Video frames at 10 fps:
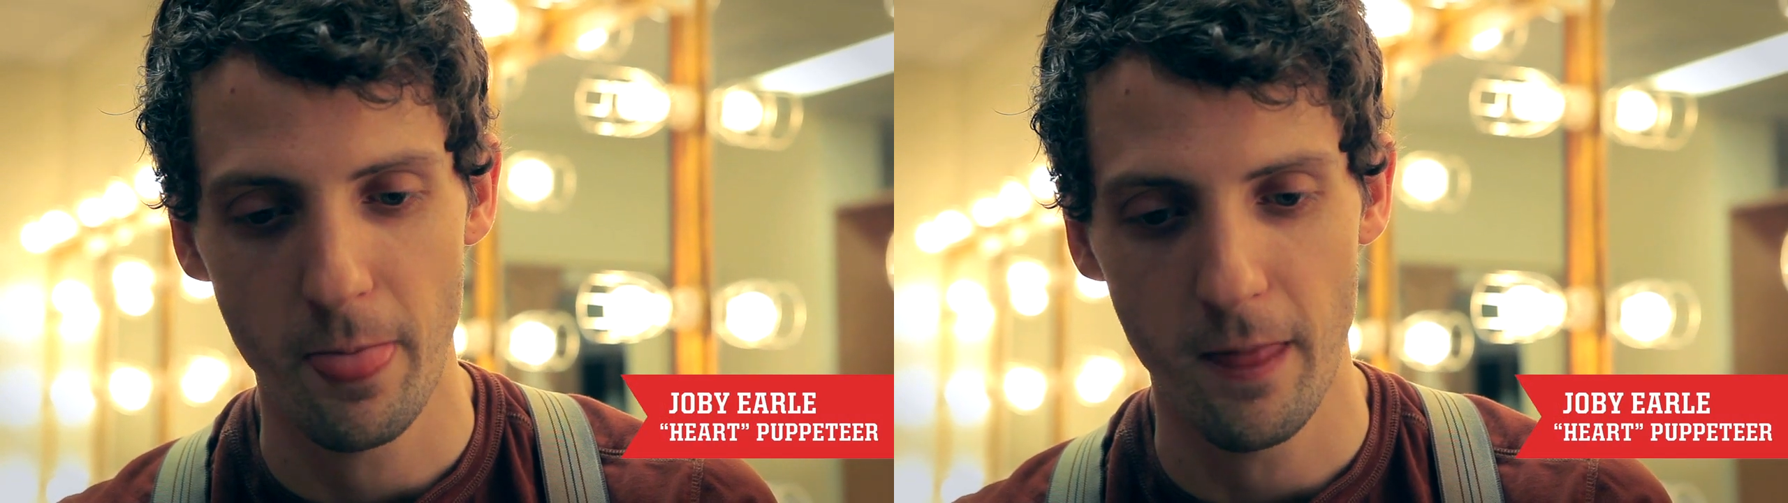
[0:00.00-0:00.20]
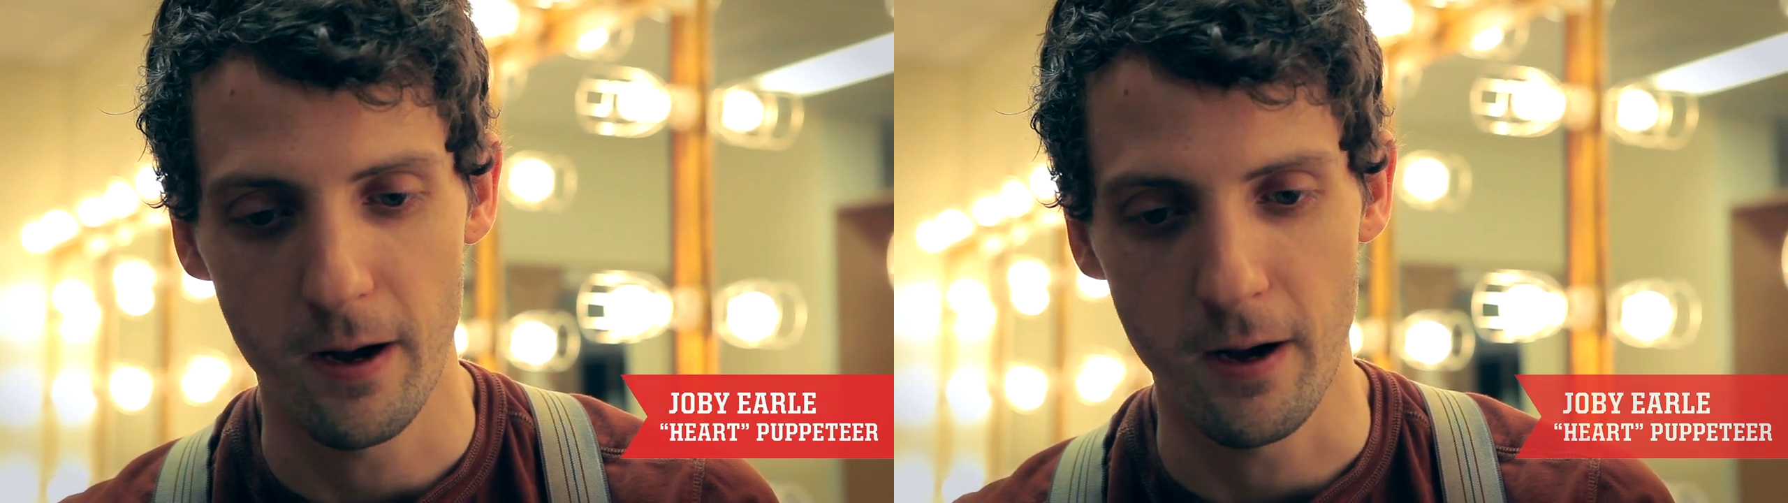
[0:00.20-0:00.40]

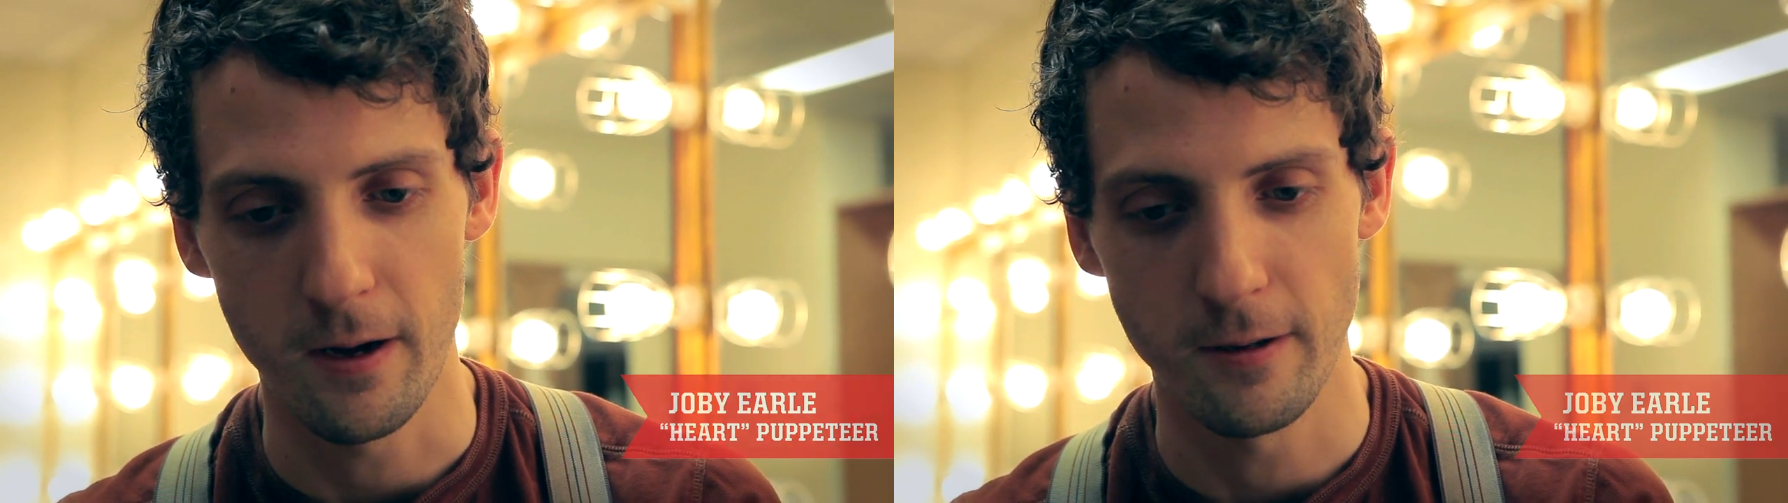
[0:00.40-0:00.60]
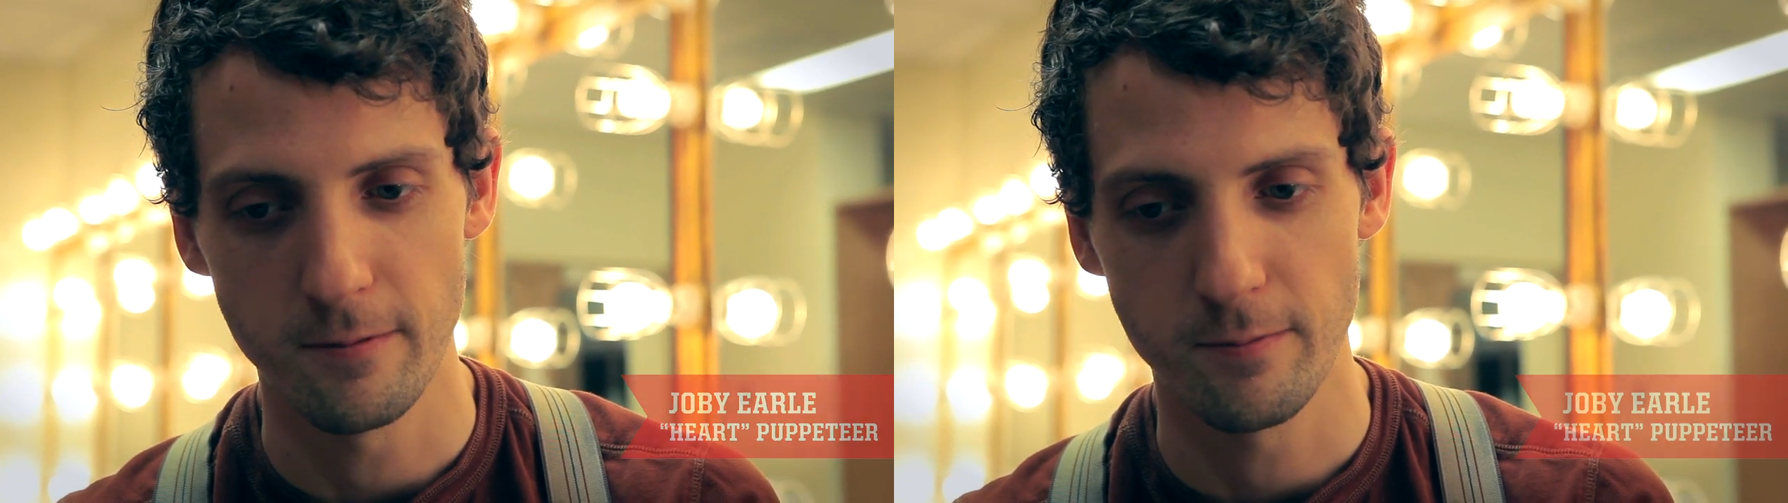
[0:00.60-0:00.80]

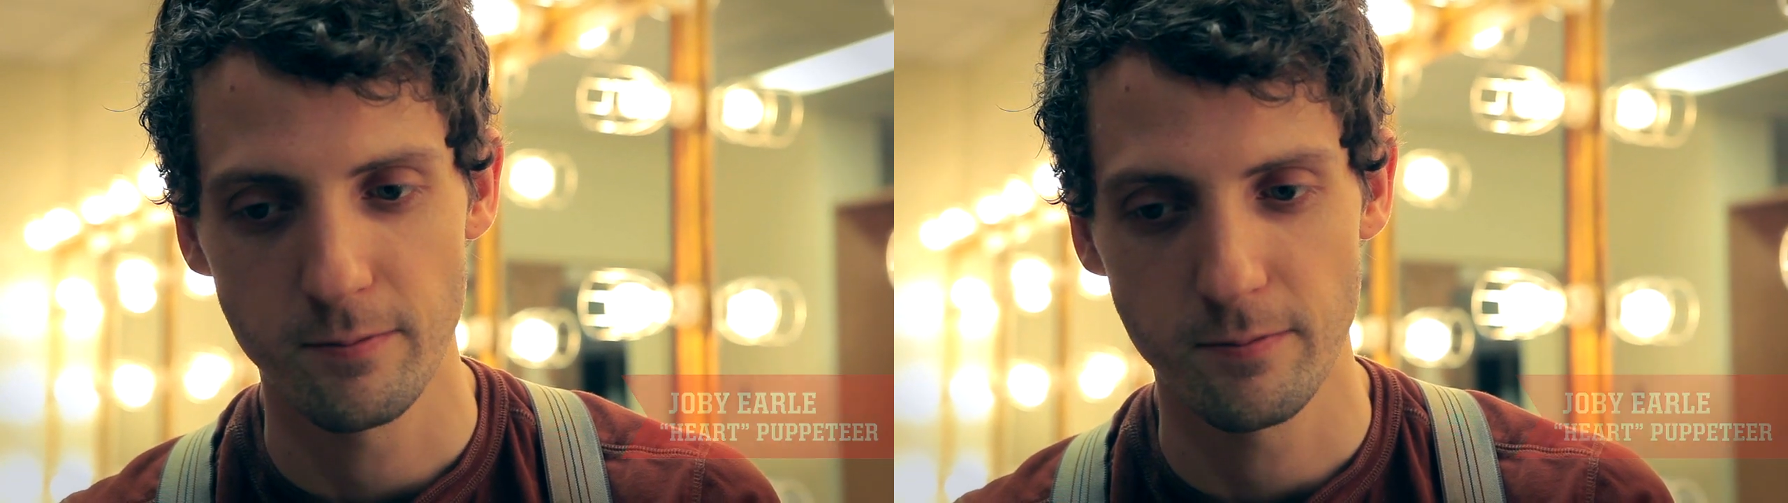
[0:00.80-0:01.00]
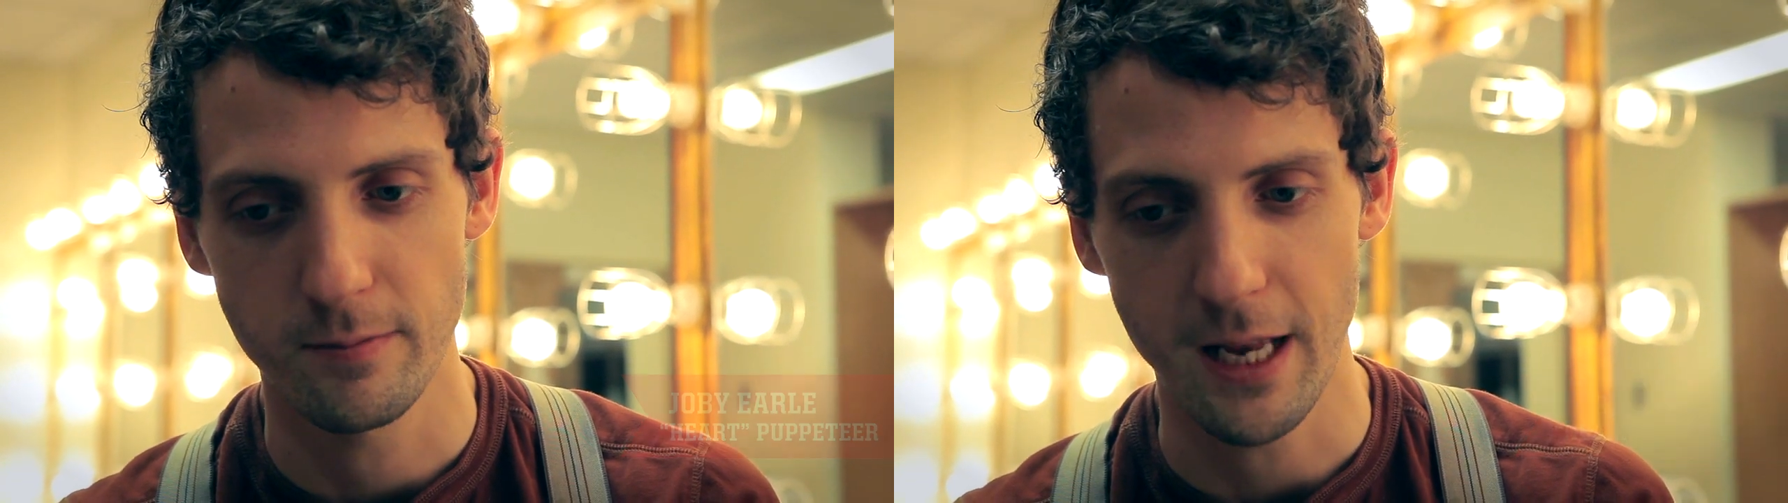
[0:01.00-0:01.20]
uh,
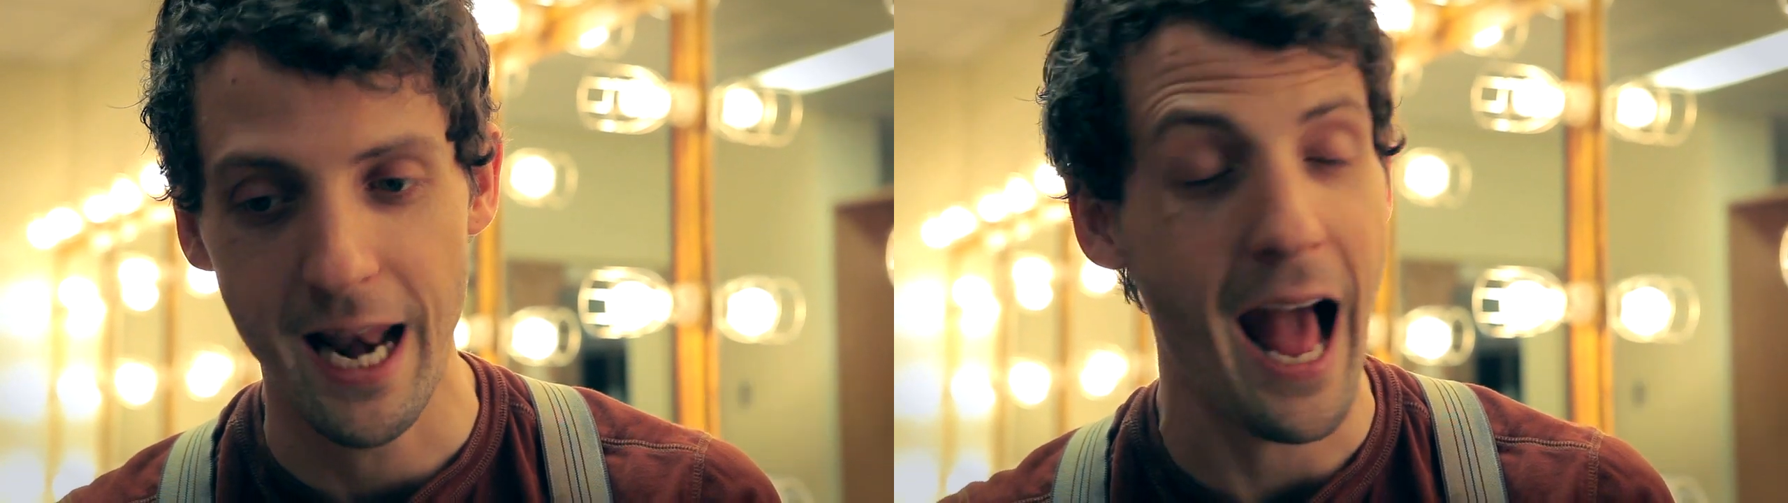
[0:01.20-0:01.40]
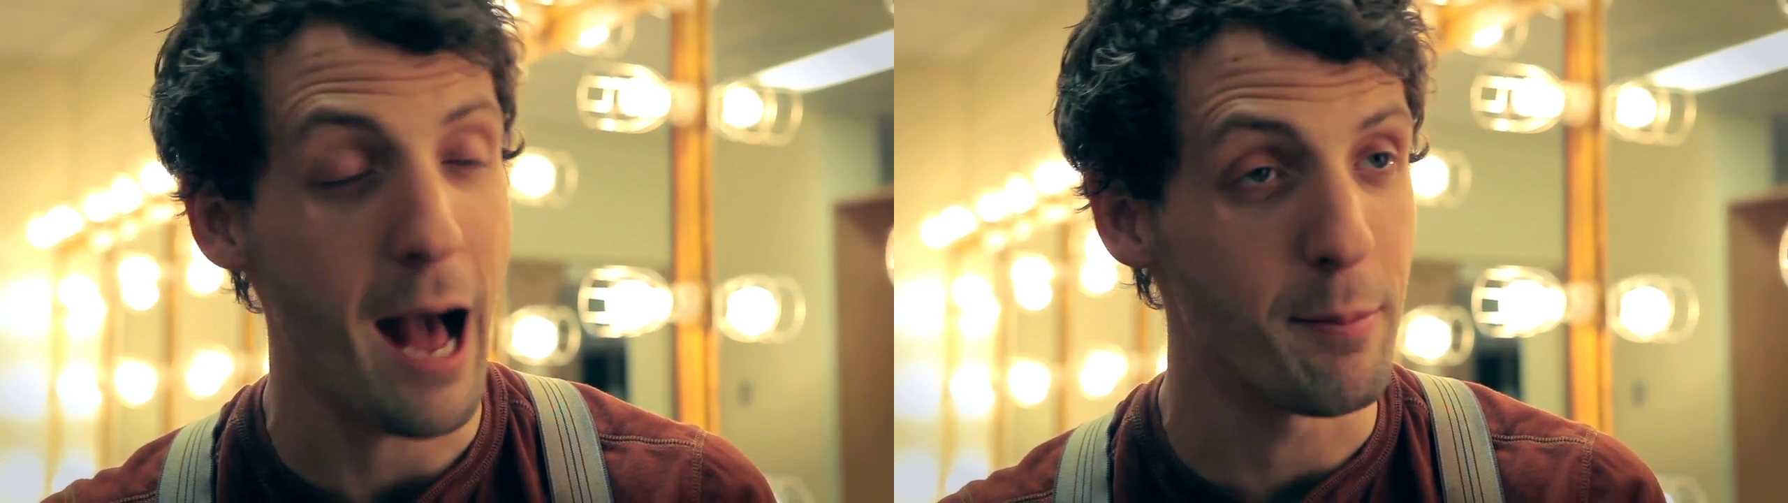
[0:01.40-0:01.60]

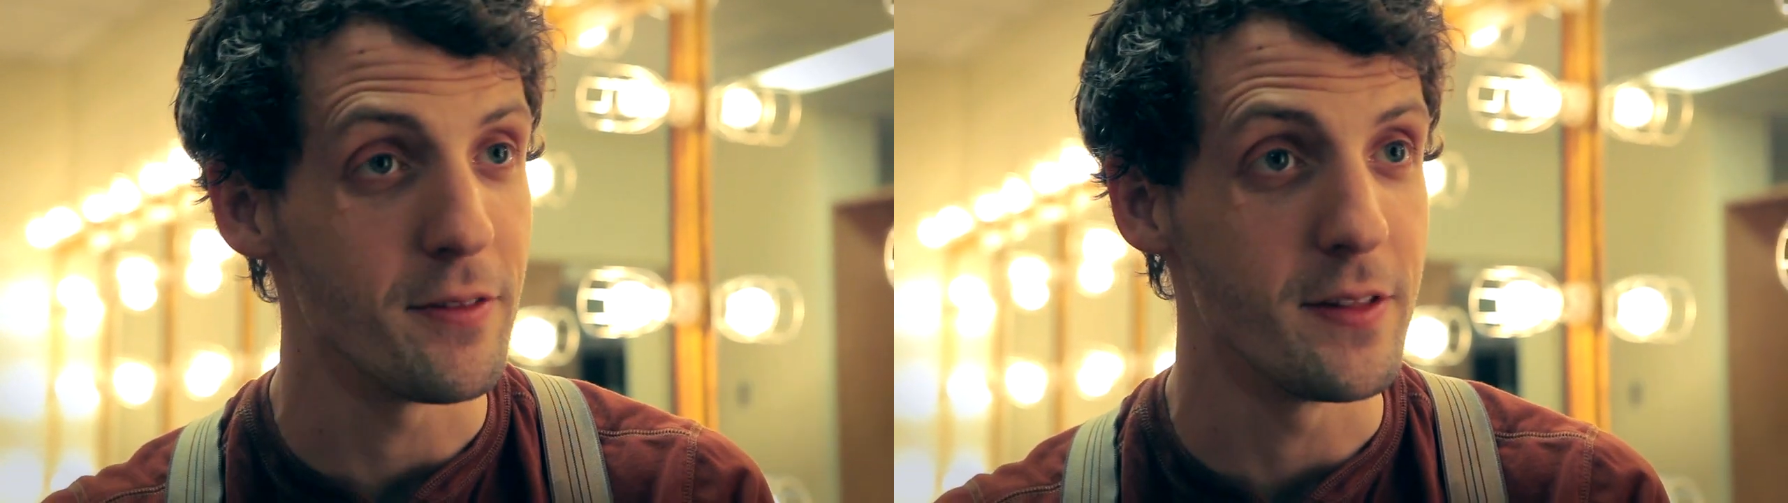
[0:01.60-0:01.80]
inhabit